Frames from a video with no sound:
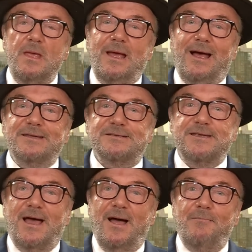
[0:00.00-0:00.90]
As
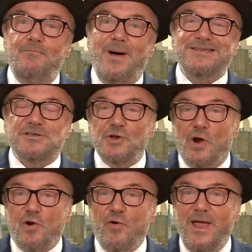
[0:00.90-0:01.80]
Ambassador
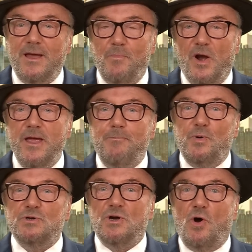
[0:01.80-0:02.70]
Craig Murray
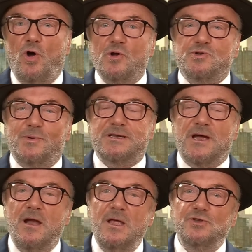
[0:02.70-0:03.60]
put it on
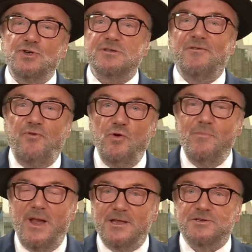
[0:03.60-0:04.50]
Twitter just a few
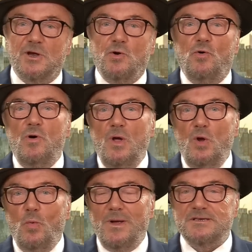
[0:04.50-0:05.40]
minutes ago,
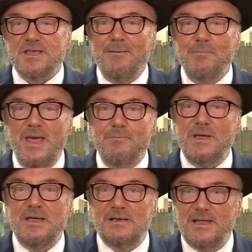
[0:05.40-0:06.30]
whilst that may
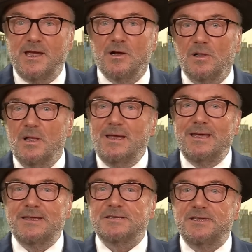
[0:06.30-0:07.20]
be legal,
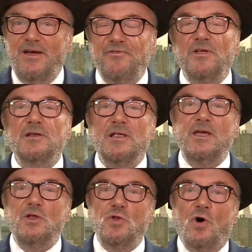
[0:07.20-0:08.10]
it's
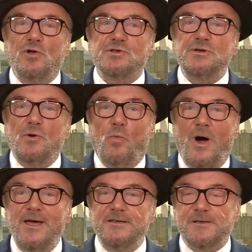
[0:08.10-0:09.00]
definitely not
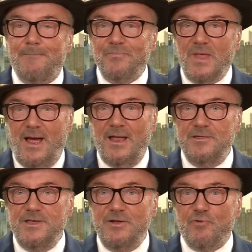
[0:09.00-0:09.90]
wise,
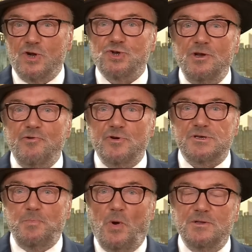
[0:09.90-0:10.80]
and the Russian
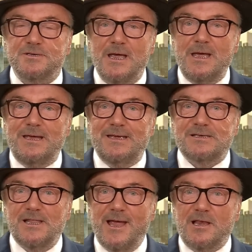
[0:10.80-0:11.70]
response
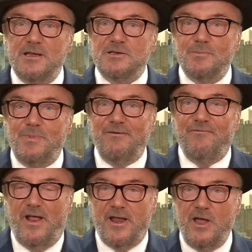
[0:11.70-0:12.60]
is likely to be
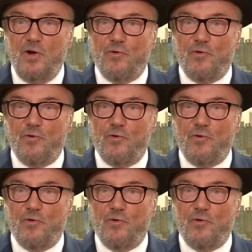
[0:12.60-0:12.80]
very